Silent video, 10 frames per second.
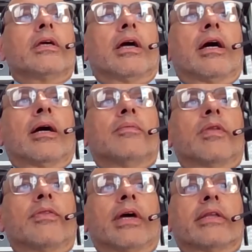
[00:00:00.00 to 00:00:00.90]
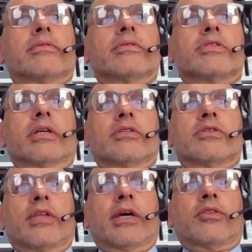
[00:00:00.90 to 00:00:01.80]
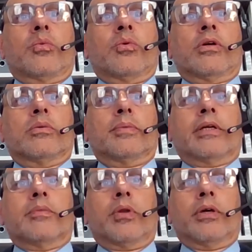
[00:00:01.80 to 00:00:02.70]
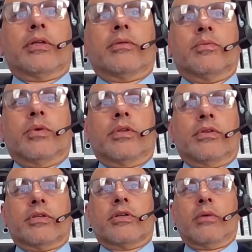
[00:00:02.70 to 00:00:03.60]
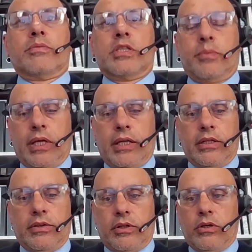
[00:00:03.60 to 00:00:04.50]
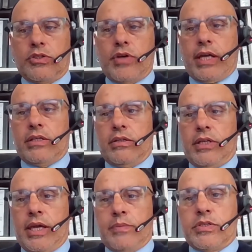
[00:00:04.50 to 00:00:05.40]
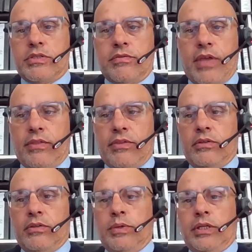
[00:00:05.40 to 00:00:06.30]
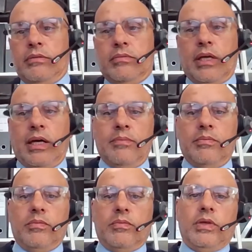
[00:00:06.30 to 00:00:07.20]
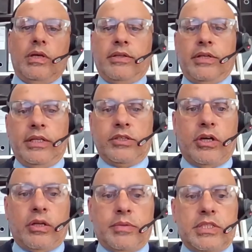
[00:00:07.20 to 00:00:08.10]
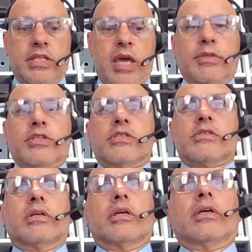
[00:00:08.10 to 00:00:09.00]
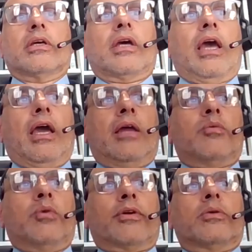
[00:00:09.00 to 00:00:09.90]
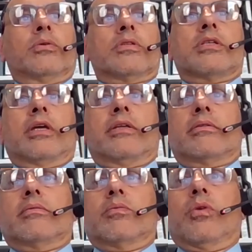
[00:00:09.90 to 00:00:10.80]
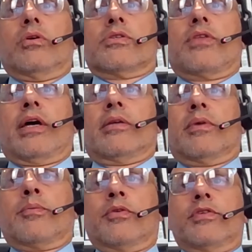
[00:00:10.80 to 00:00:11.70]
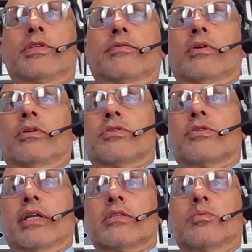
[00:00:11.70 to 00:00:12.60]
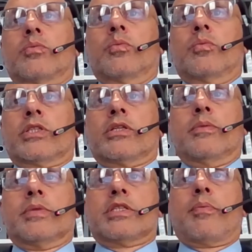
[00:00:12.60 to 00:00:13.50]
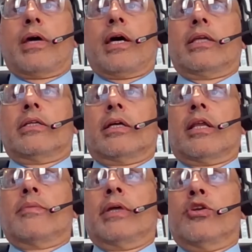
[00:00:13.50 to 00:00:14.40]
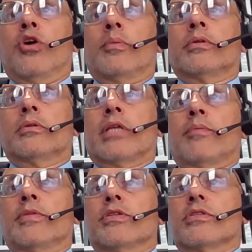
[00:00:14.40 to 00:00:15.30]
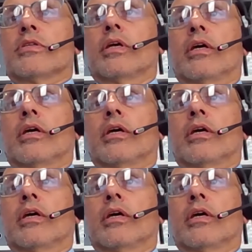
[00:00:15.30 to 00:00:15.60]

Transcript: that says that the work will be completed within the time stipulated in the contract. In the absence of that, there'll be an entitlement to damages. And what the court said was that a provision of a contract which limits a party to claiming nominal damages